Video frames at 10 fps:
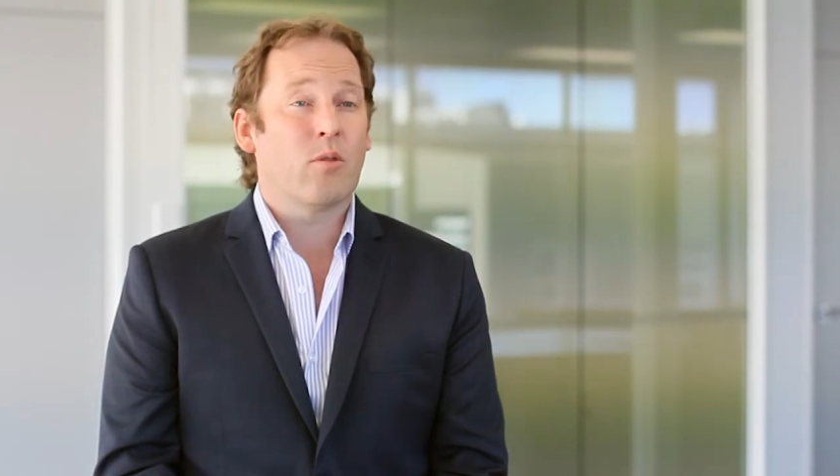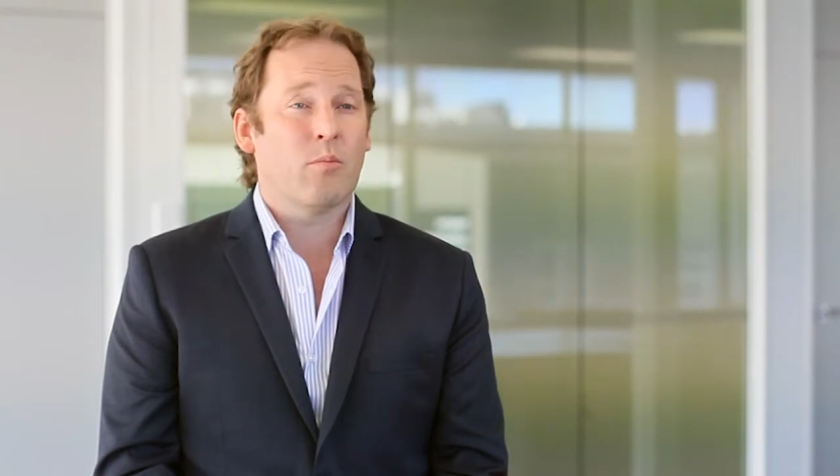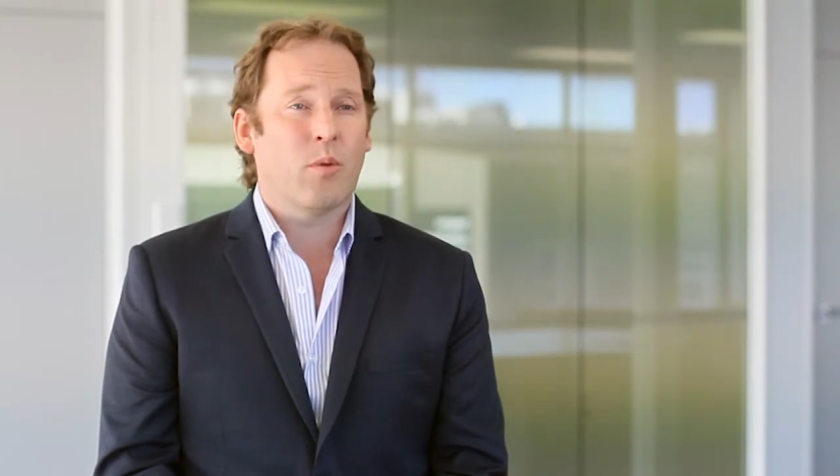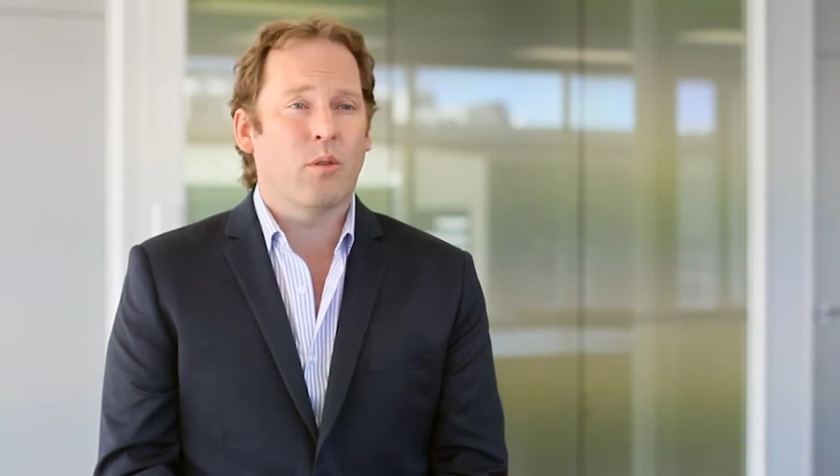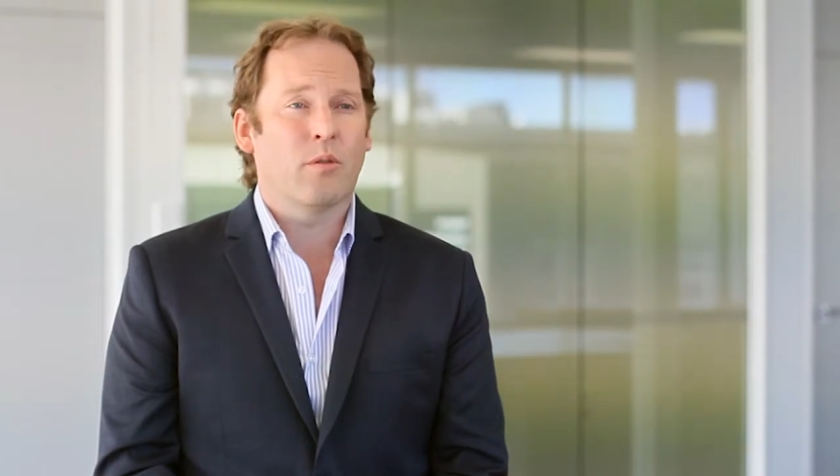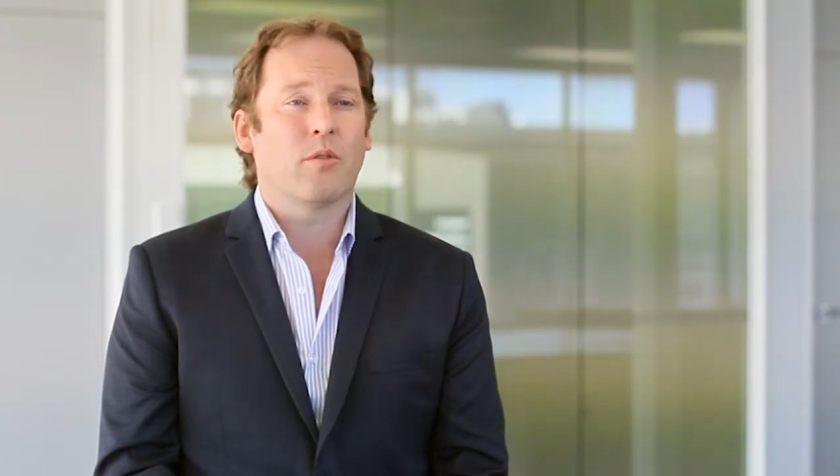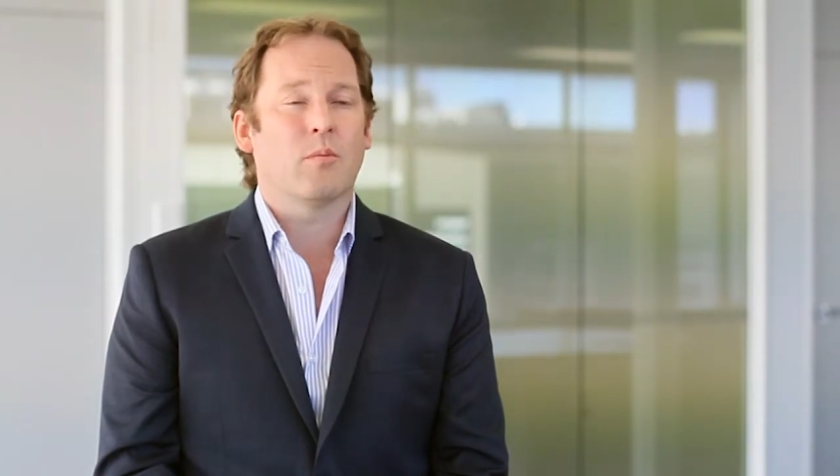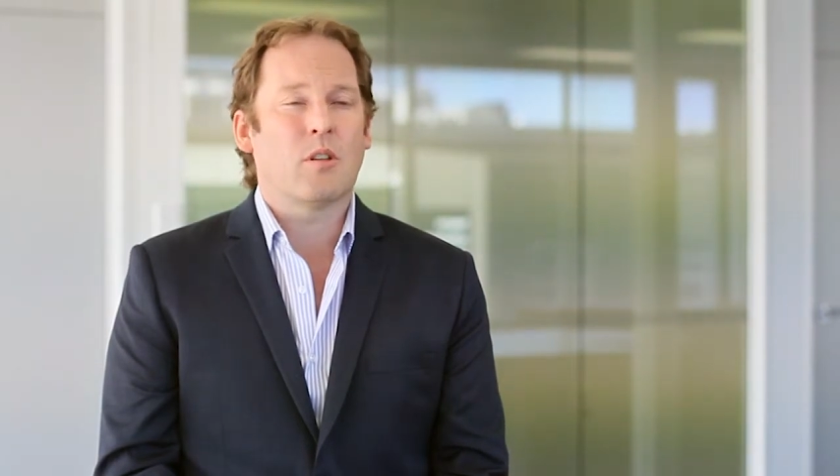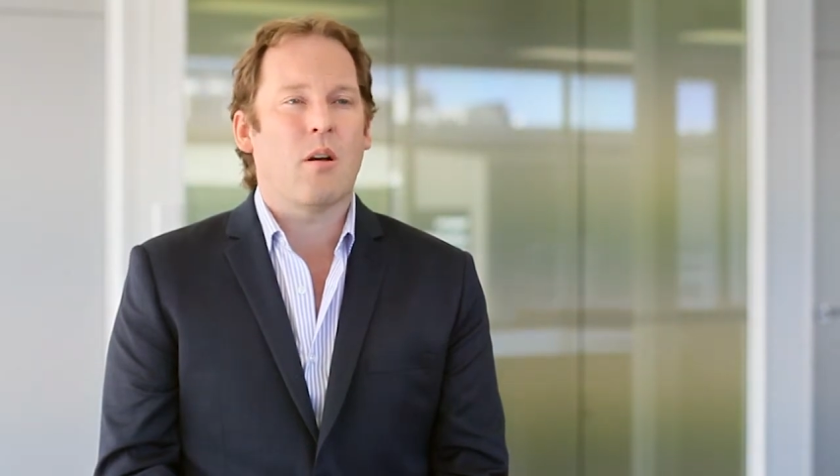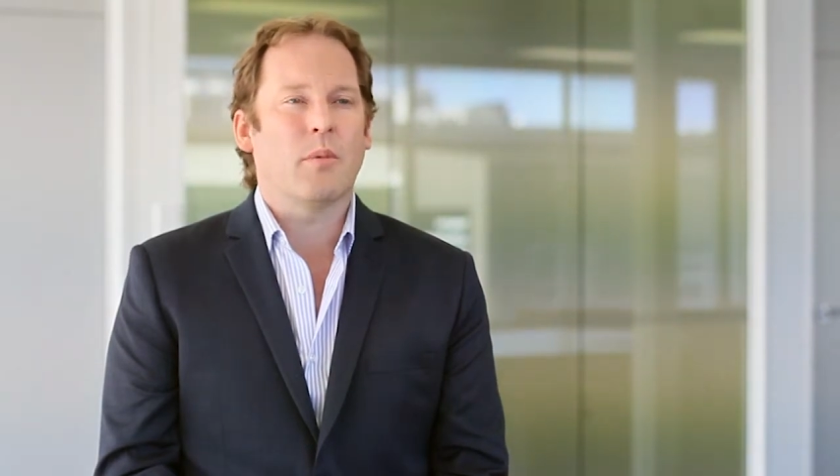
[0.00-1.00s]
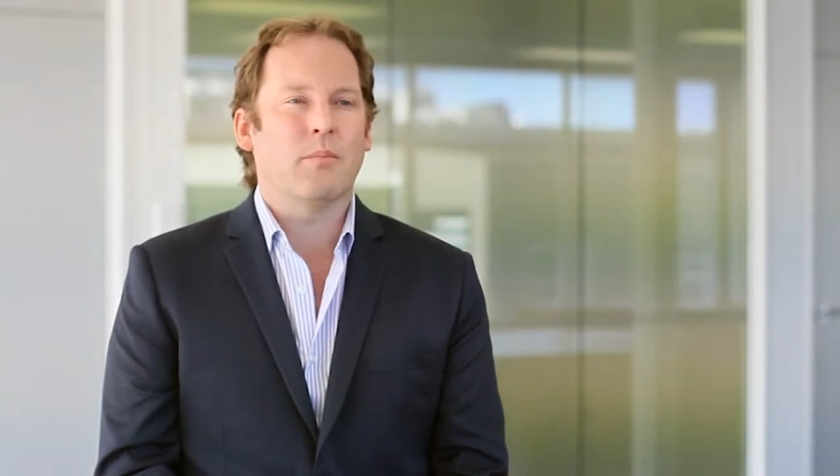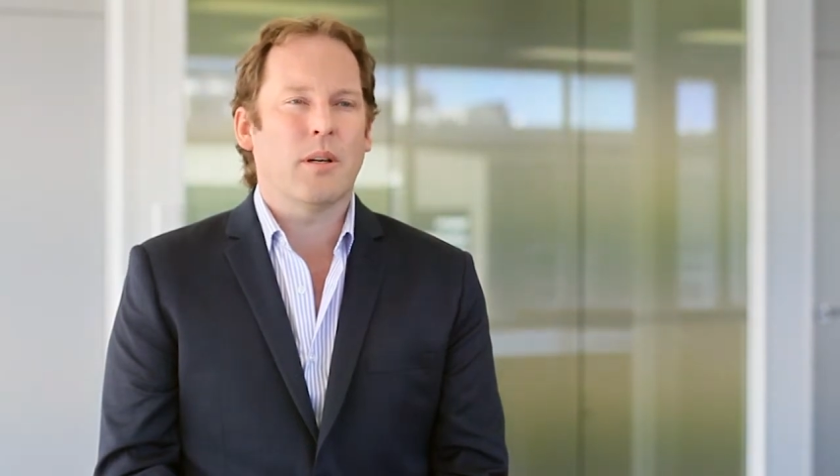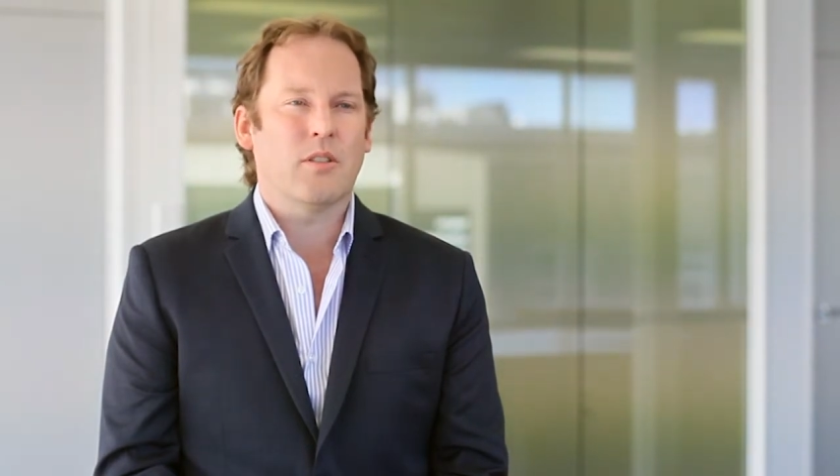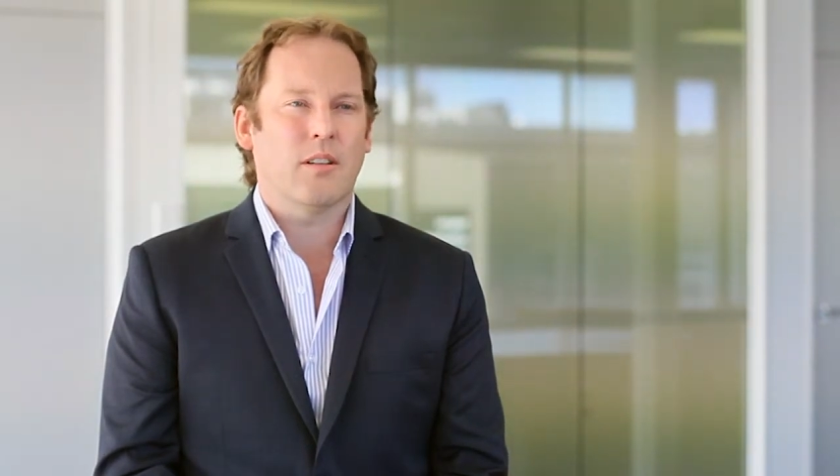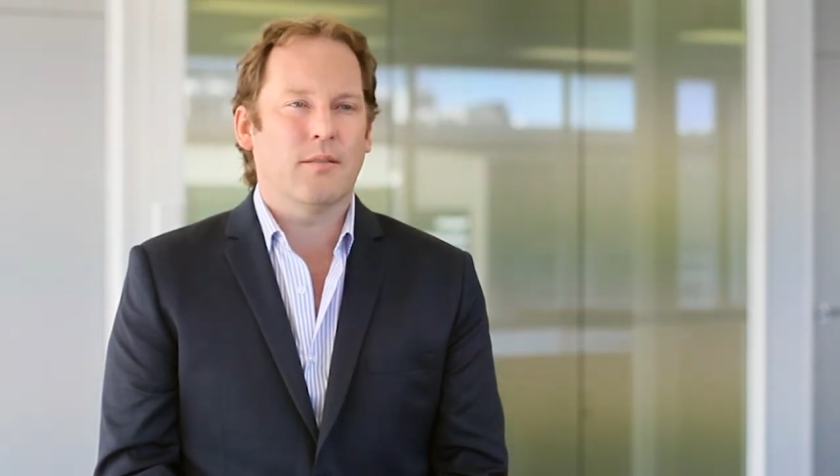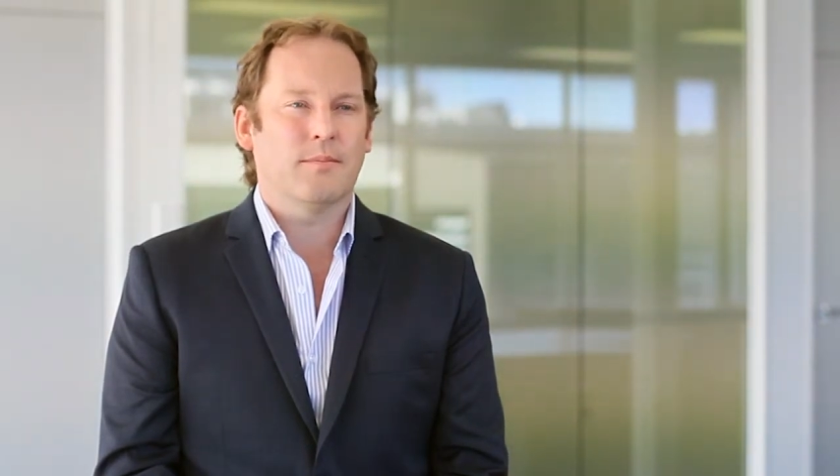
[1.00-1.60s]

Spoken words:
removed from time and budget.